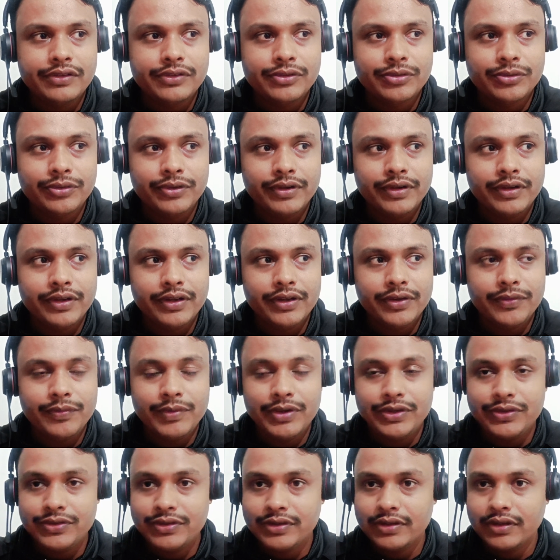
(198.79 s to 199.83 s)
So in
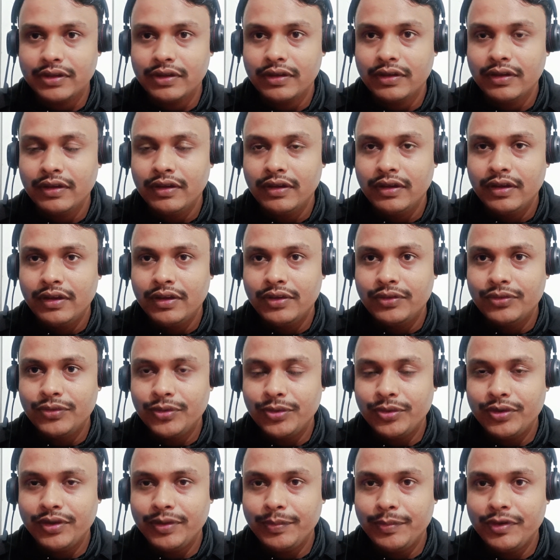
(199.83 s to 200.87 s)
which
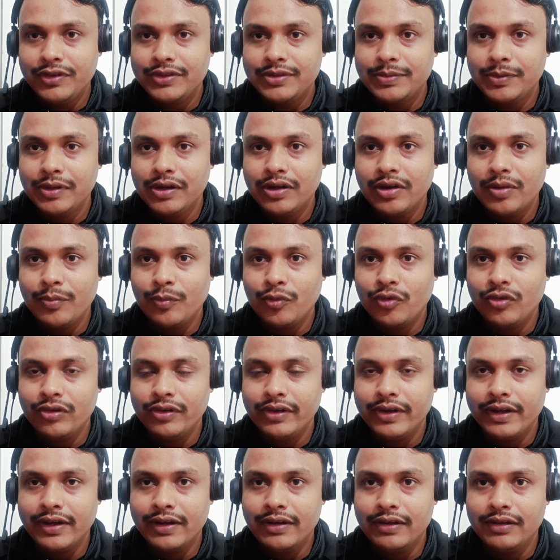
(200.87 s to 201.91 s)
through the principal
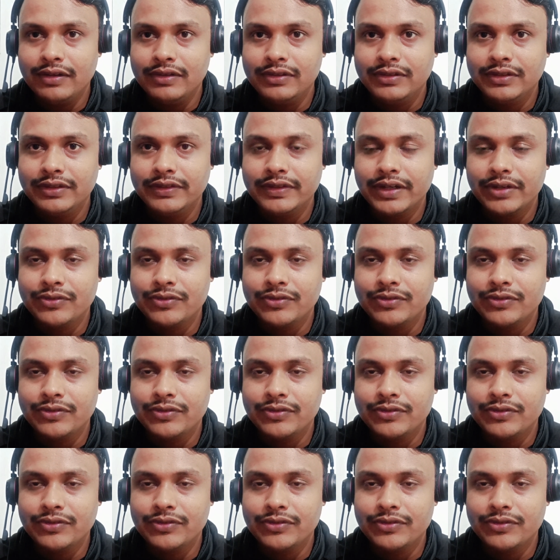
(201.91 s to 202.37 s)
component analysis,